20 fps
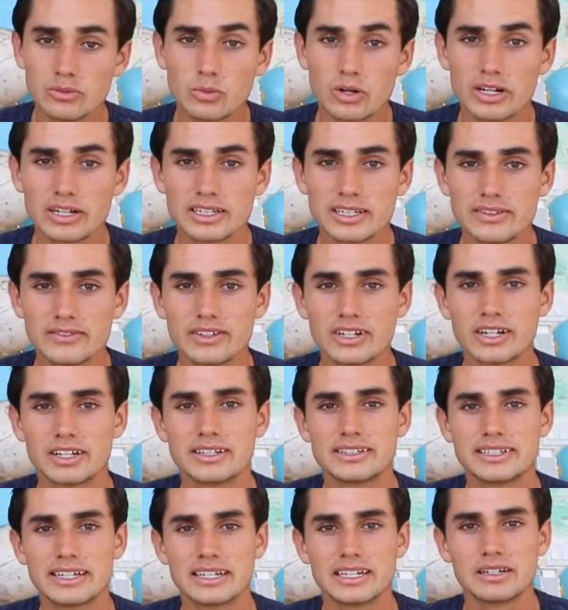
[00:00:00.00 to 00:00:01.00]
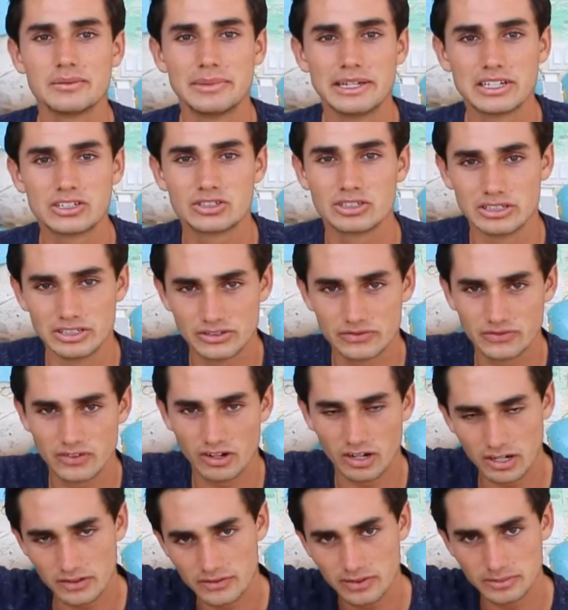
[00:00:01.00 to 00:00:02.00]
want to leave it unattended, make sure it's
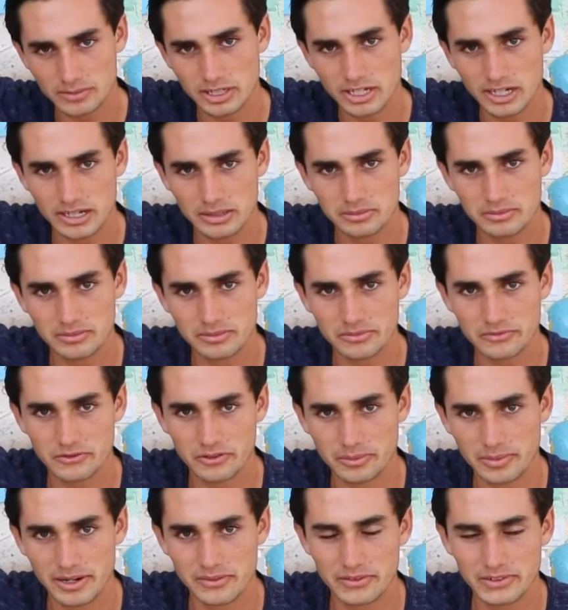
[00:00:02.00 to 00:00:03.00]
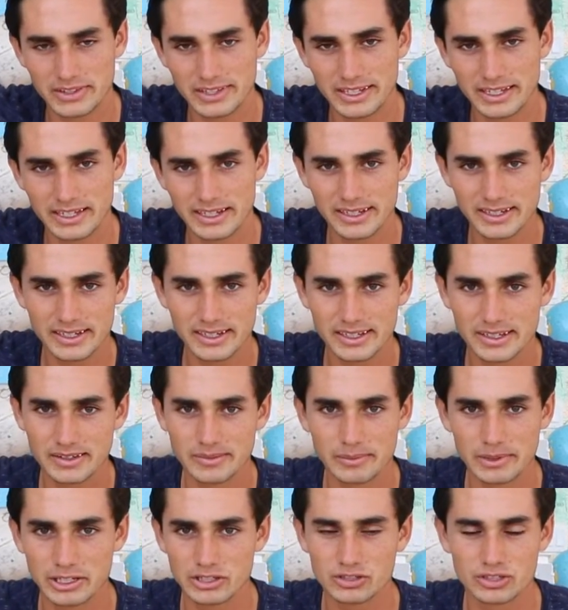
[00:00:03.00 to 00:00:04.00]
far from everything.
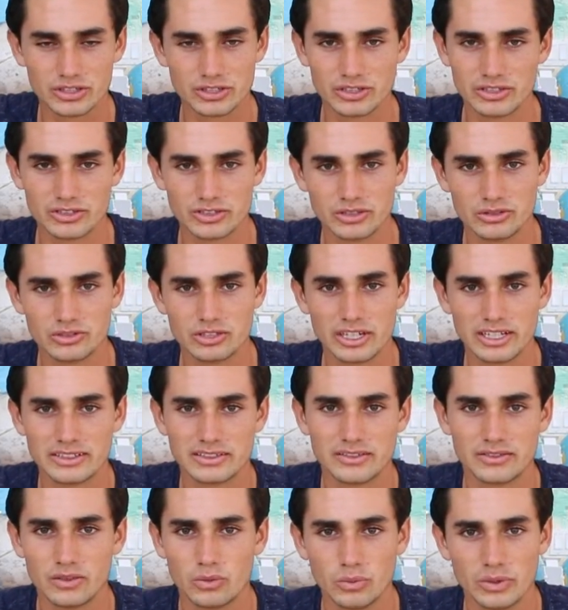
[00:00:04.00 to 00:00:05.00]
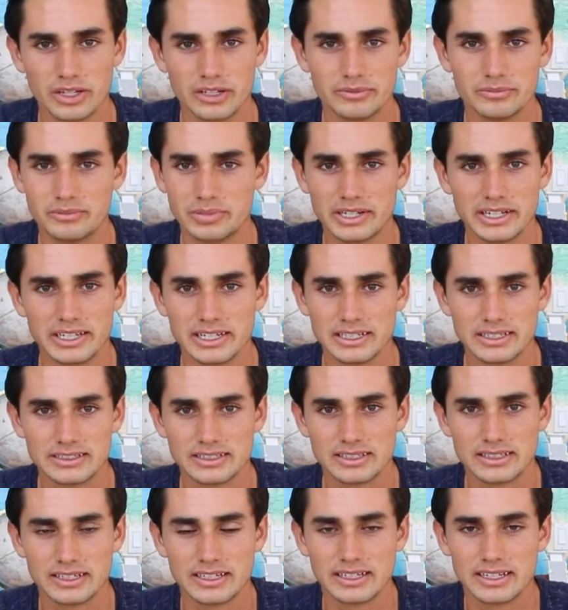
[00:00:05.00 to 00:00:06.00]
Make sure there's no chance of the wind bringing it
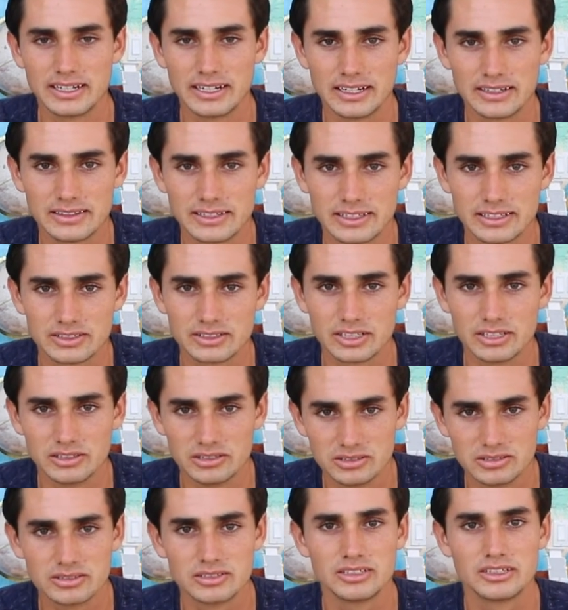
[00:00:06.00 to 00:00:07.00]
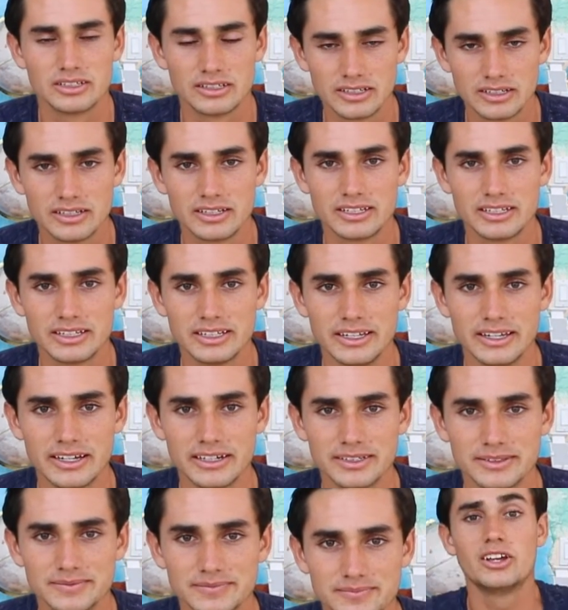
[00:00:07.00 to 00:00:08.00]
to hit anything. So yeah.
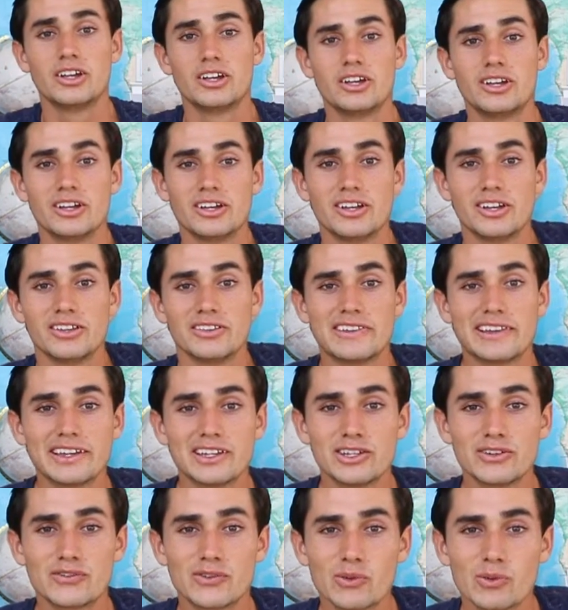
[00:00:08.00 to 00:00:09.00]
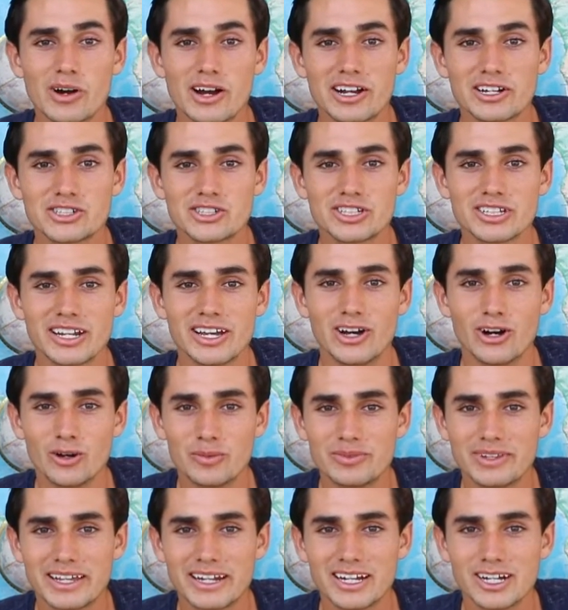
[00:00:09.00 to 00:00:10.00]
Thank you for watching. I
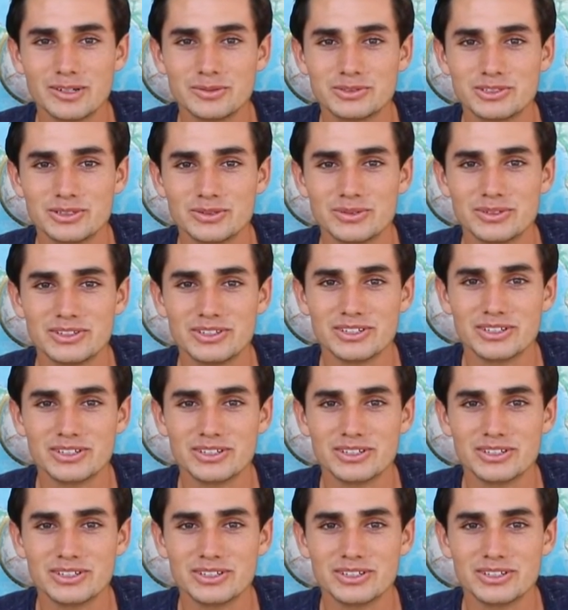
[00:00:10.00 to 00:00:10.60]
hope that helps you with